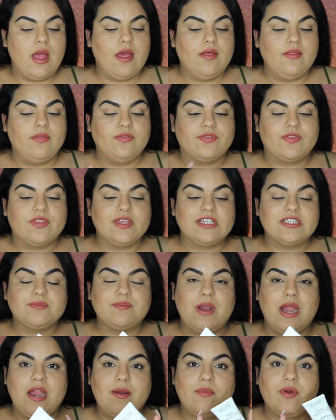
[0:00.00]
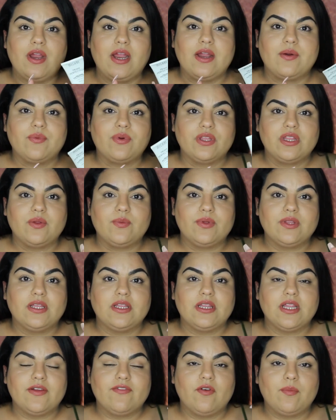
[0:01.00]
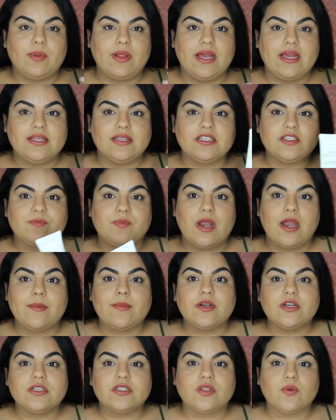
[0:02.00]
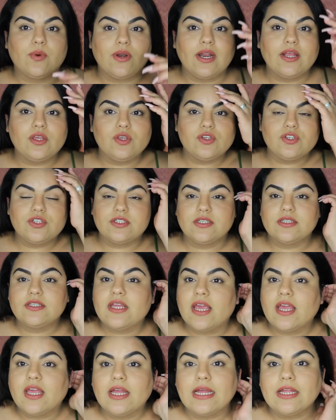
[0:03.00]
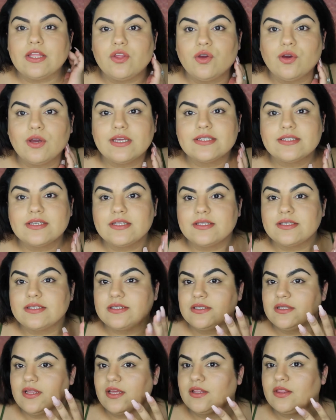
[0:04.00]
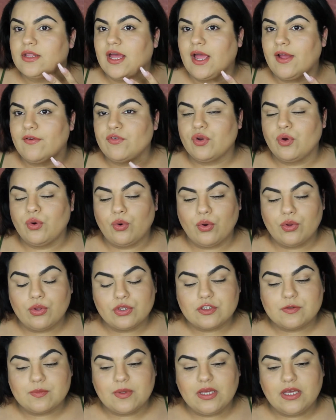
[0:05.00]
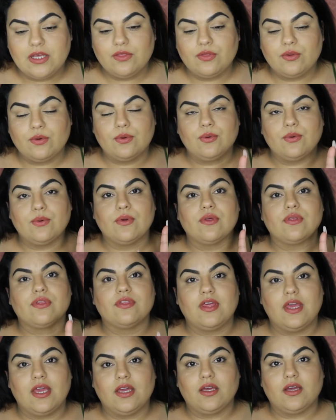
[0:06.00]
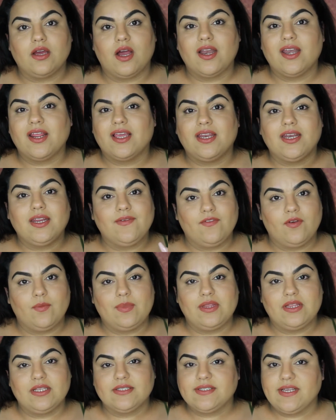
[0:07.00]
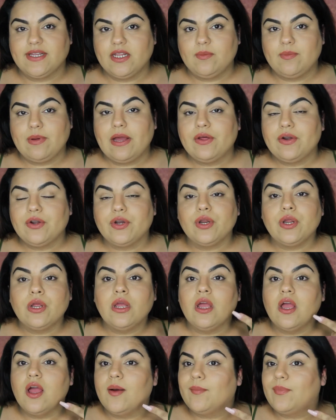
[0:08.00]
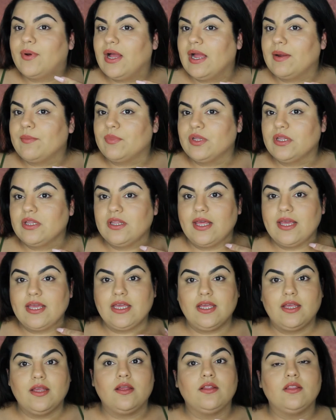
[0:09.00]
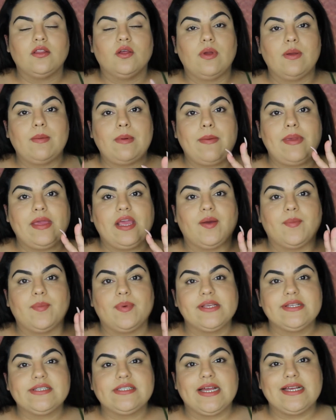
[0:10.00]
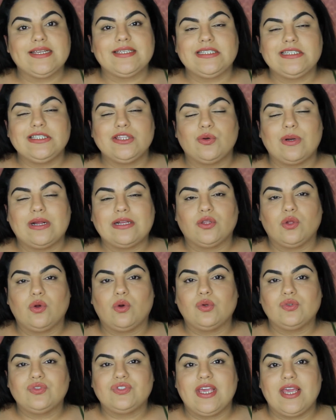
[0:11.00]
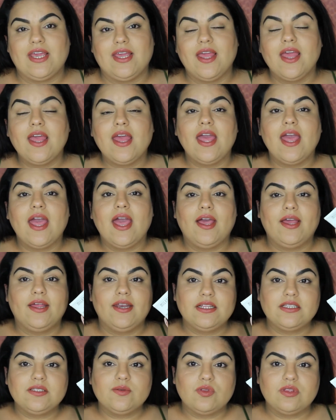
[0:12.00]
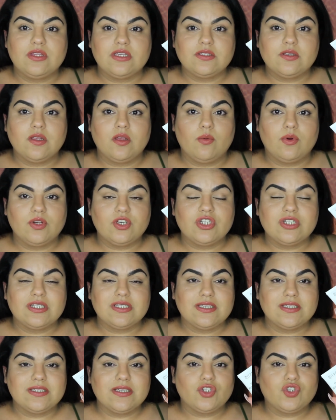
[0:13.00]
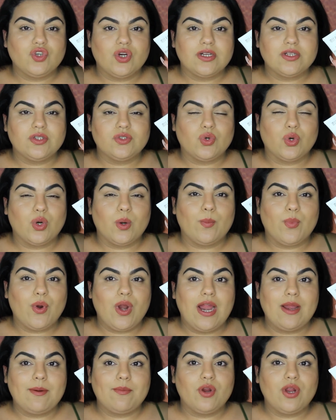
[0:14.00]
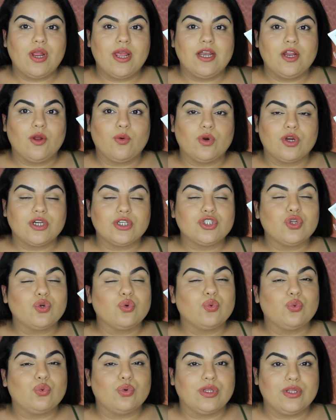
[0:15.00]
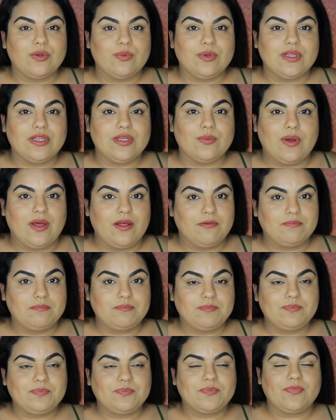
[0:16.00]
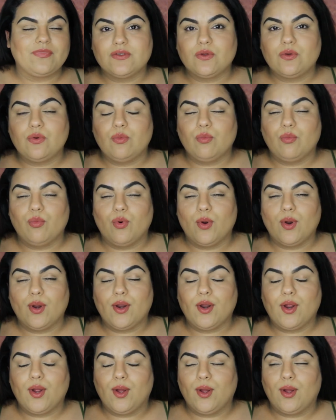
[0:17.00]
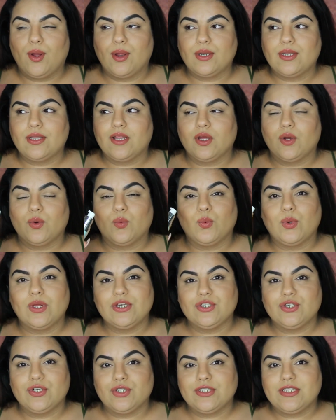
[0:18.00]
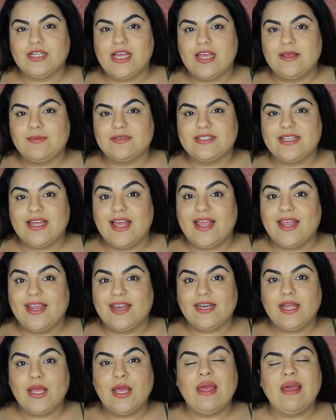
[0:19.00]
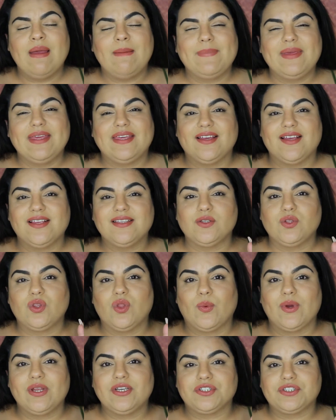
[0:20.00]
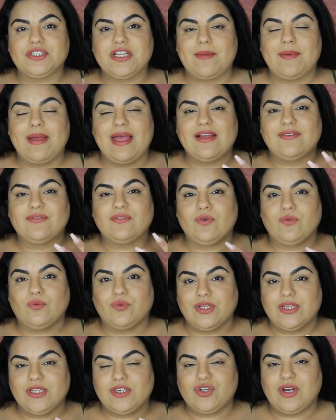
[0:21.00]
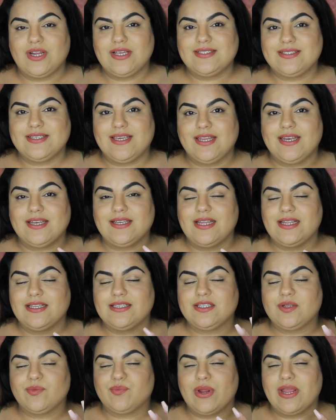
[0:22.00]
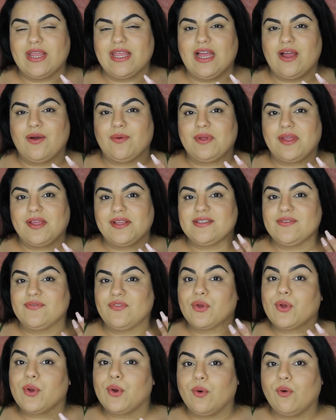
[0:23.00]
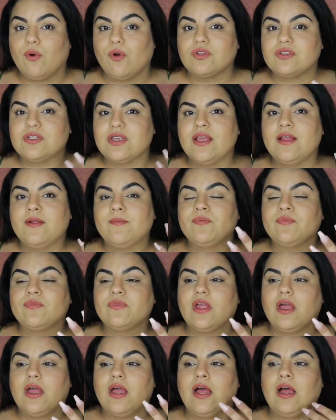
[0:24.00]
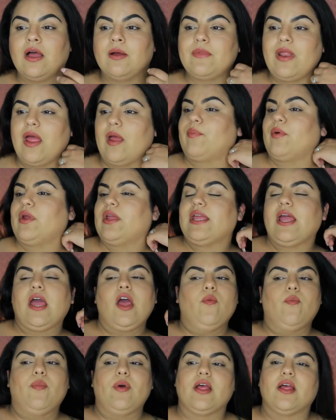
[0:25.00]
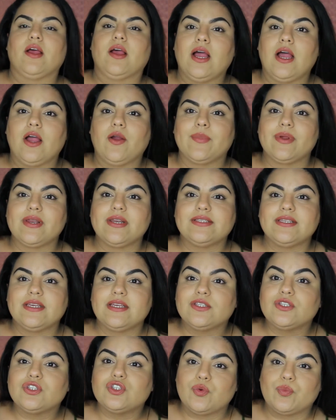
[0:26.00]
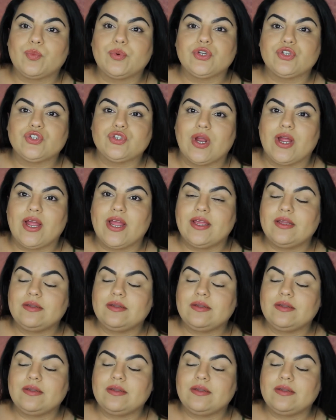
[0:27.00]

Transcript: This primer, I really love applying this primer. It's the one I used today, and you guys can see like I have no oil speaking through. Thank God. It can even be the setting powder, but I'm really liking the way my makeup is lasting throughout the whole day. And it's with this one, which this is a drugstore primer, and it works really well. More on the winter time side, because in the winter time I have really dry skin. It tends to break out because of the cold. Not break out, but how am I gonna say it? Super dry.